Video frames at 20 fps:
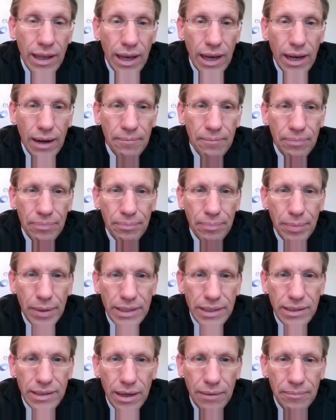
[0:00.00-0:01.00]
Um,
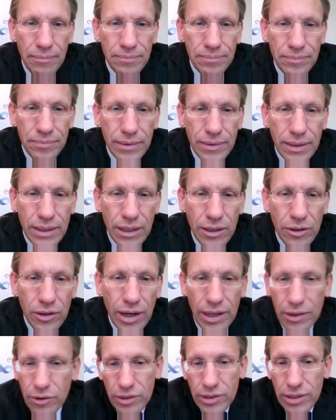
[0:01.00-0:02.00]
but um, you know
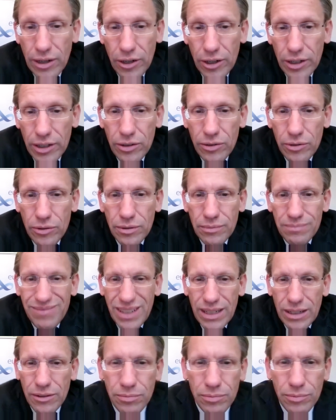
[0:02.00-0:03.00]
others argue, you
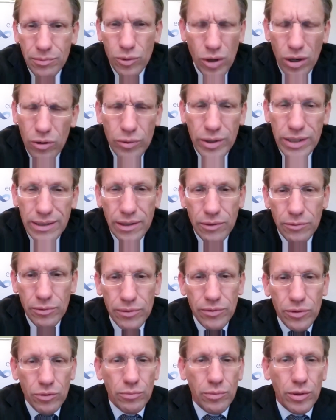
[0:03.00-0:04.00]
know we're always in
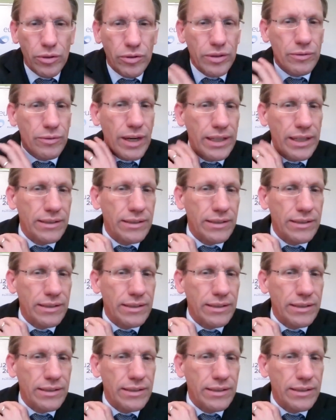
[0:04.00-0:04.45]
review mode, right?